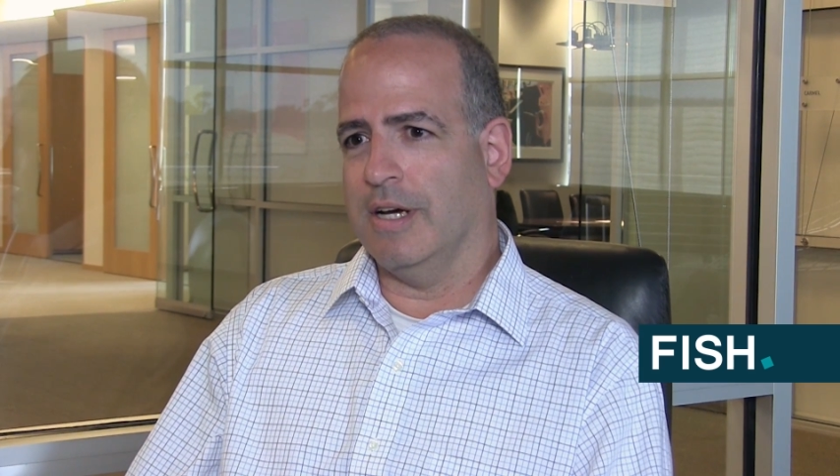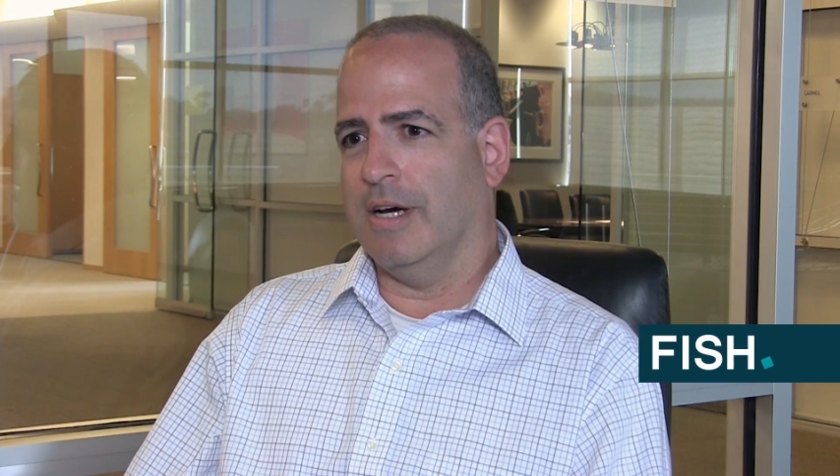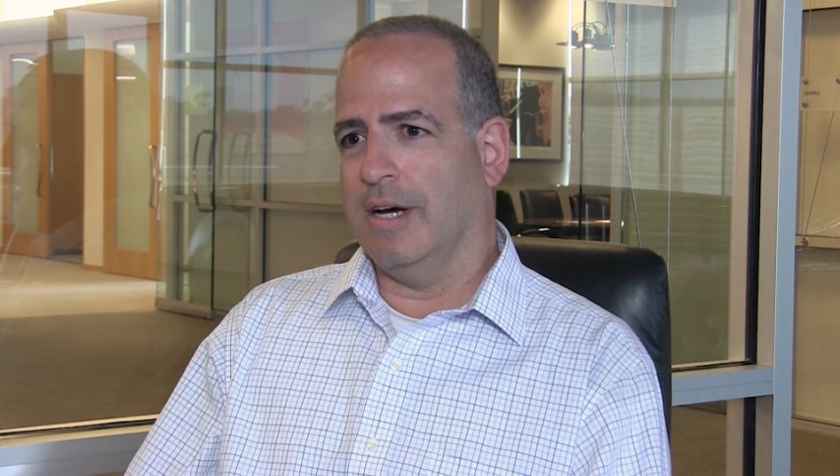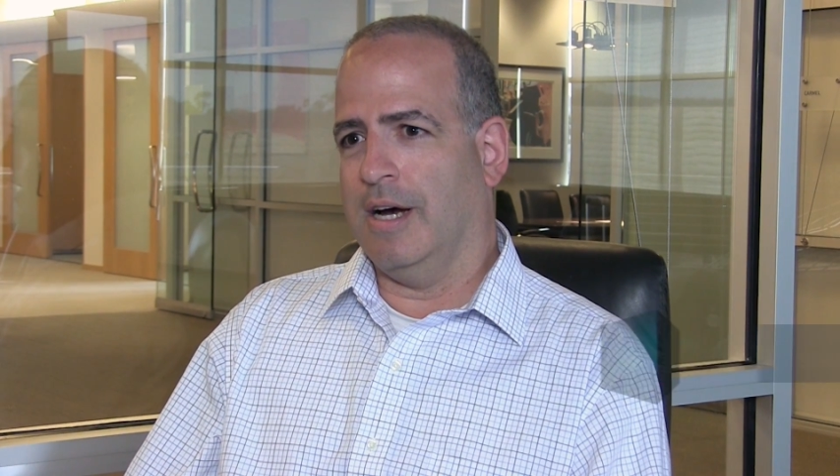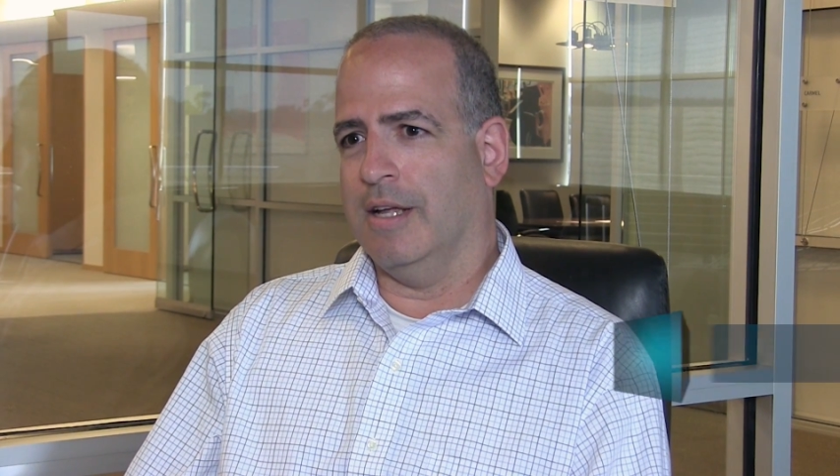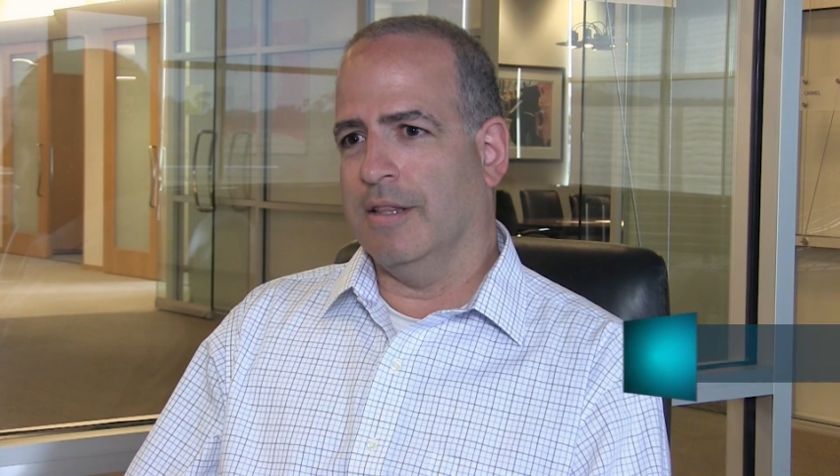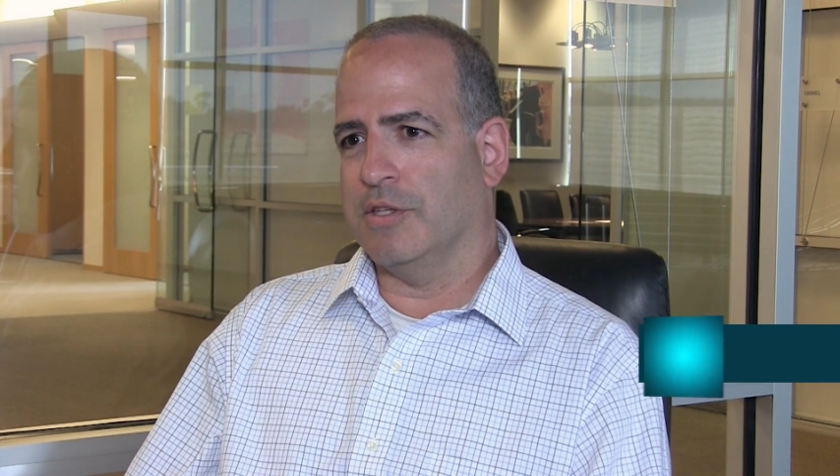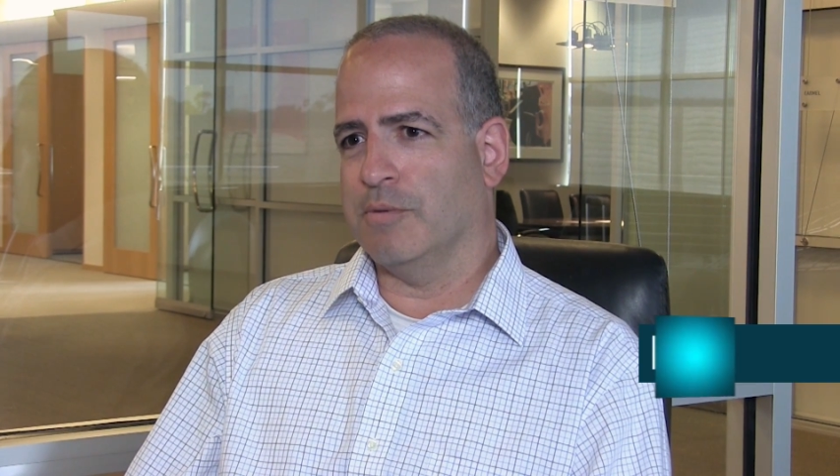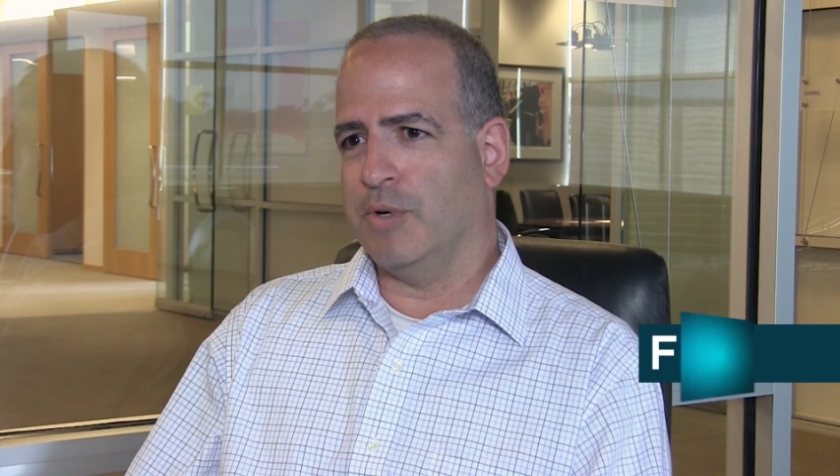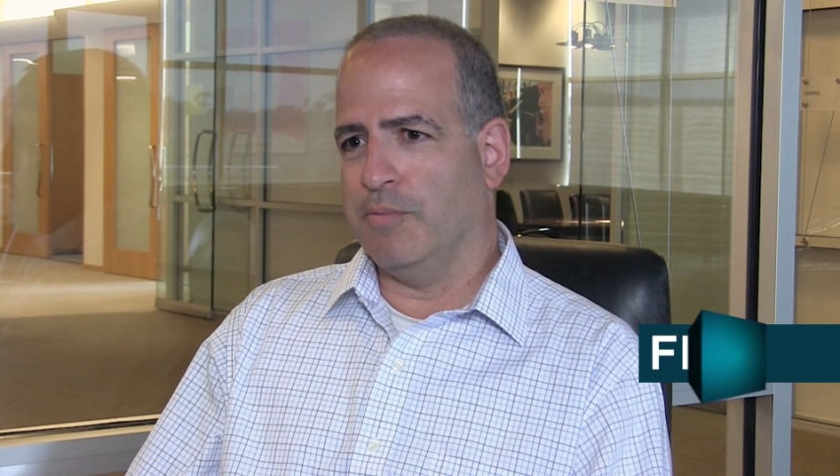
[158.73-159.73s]
on the
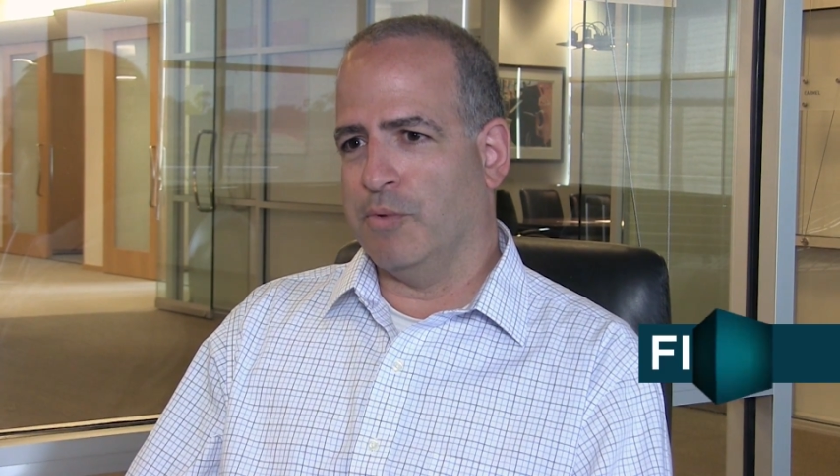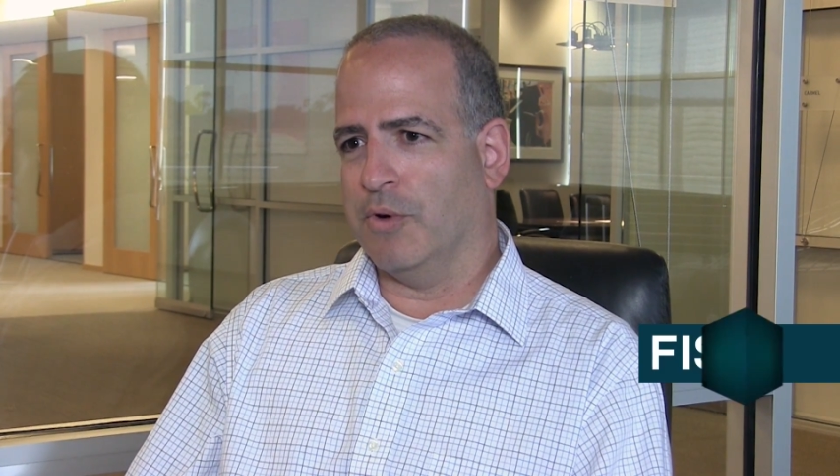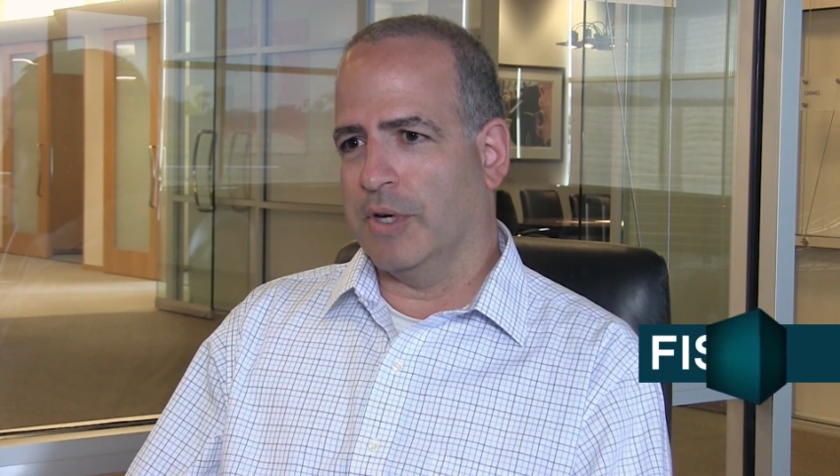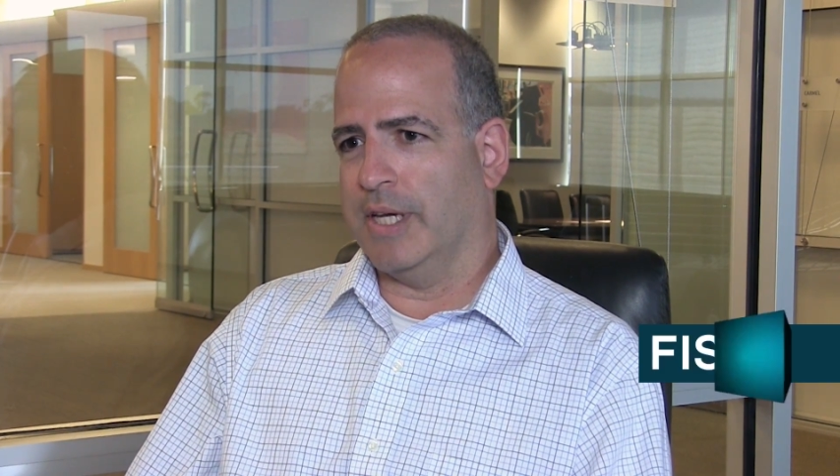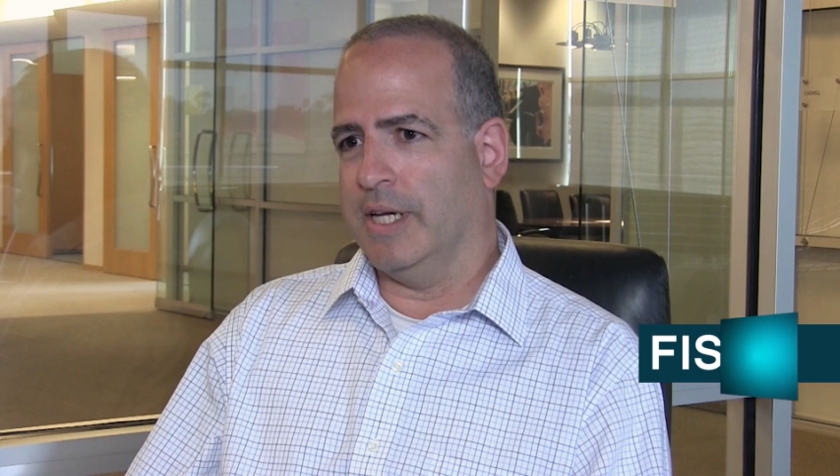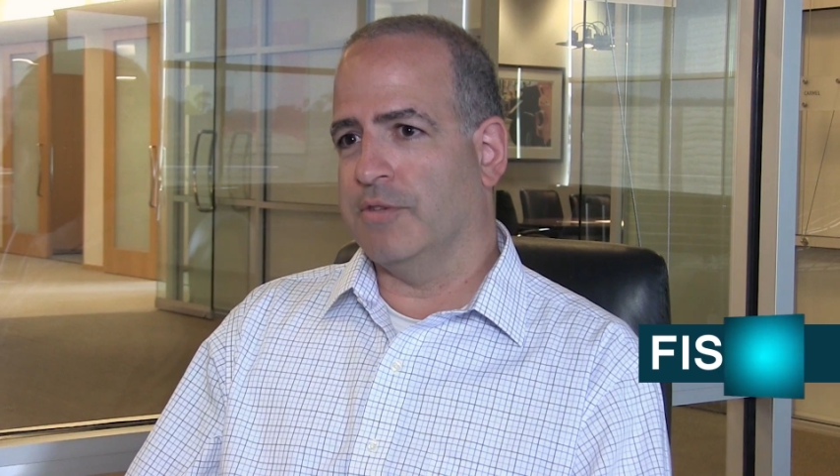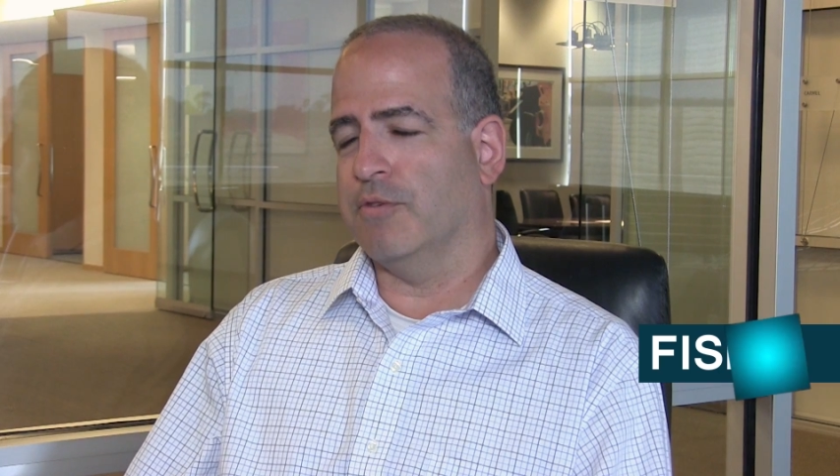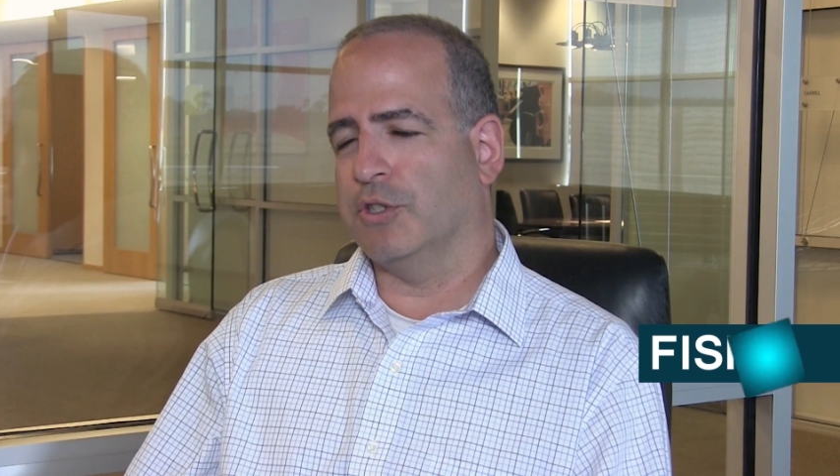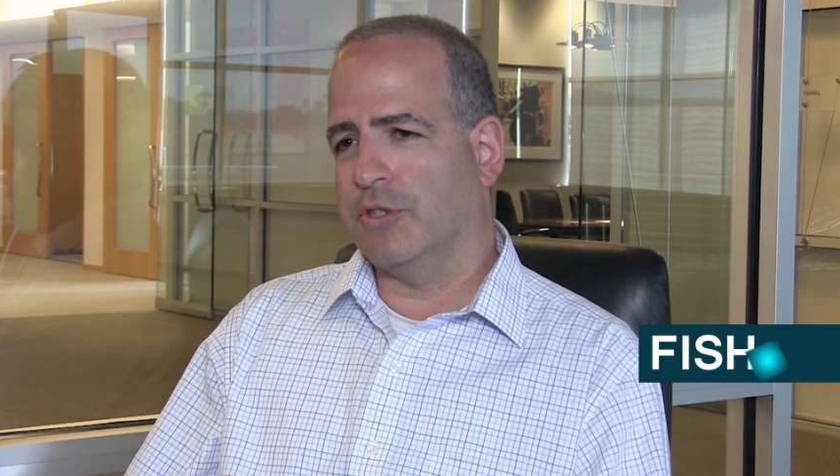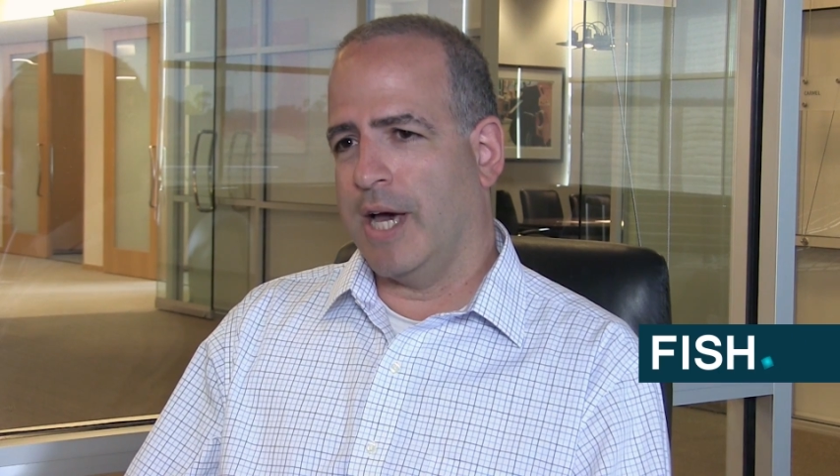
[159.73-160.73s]
Supreme Court case
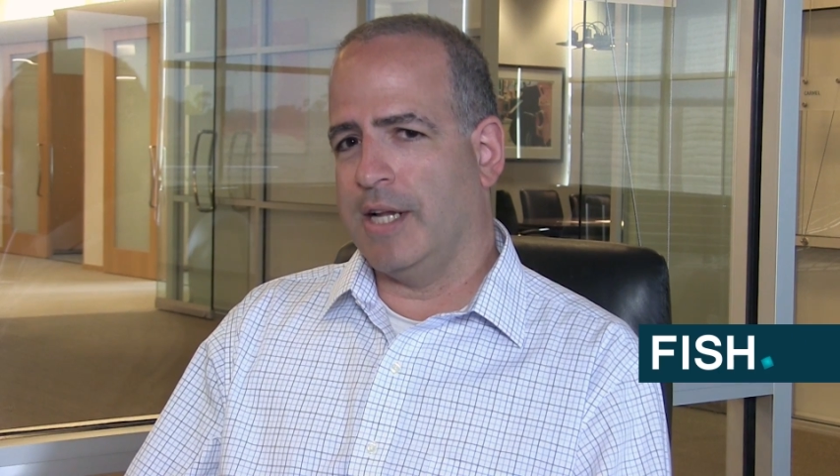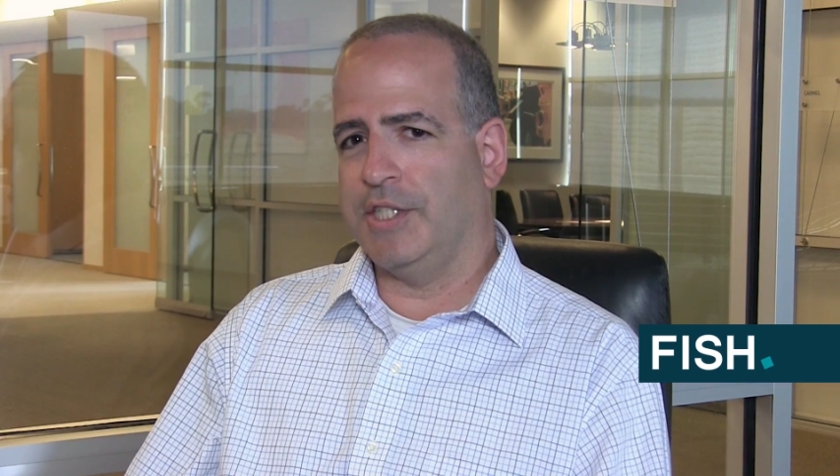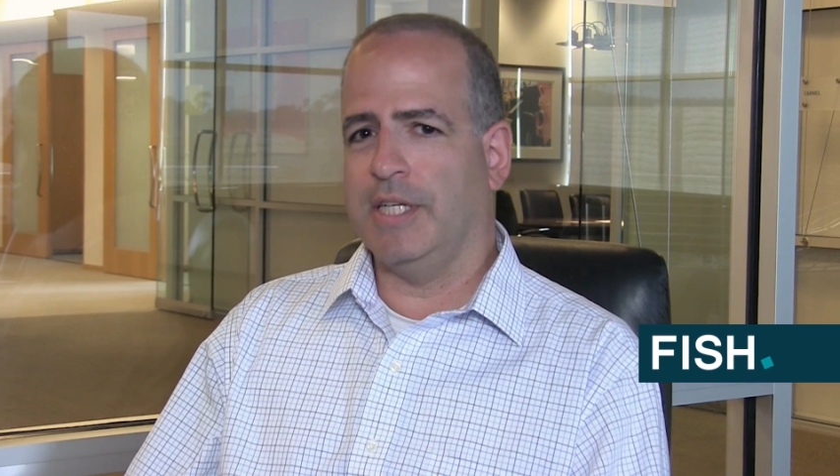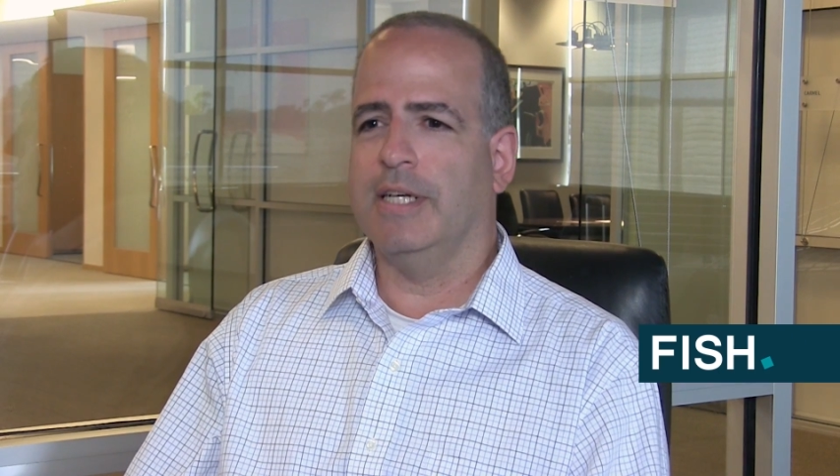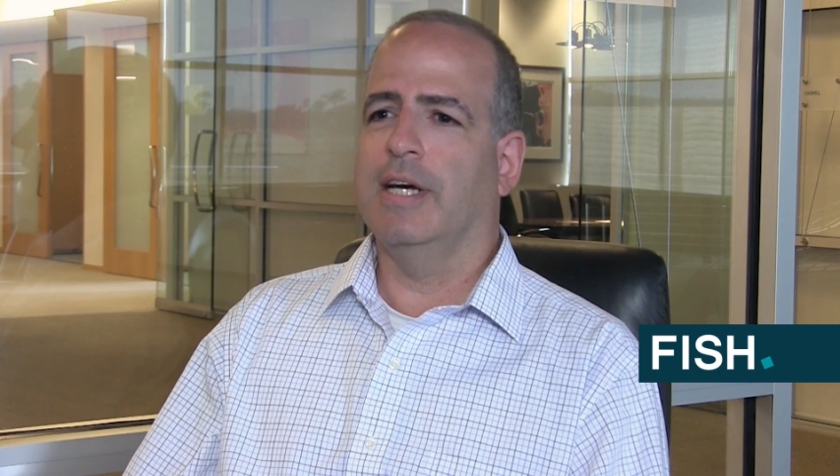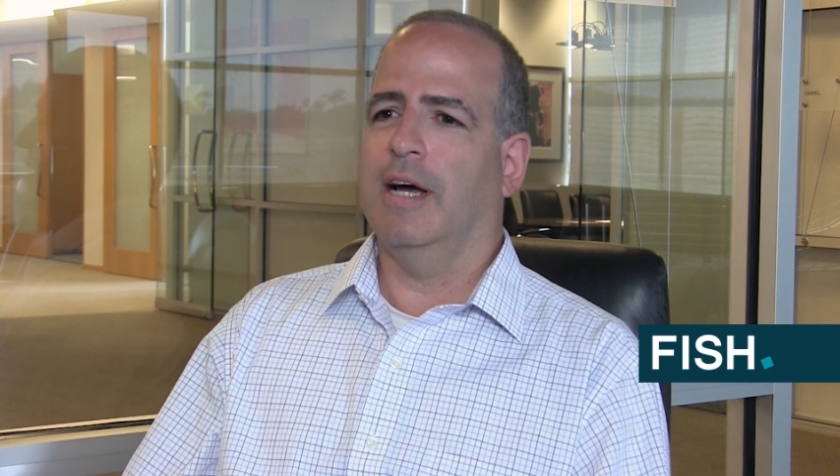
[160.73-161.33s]
for strategy.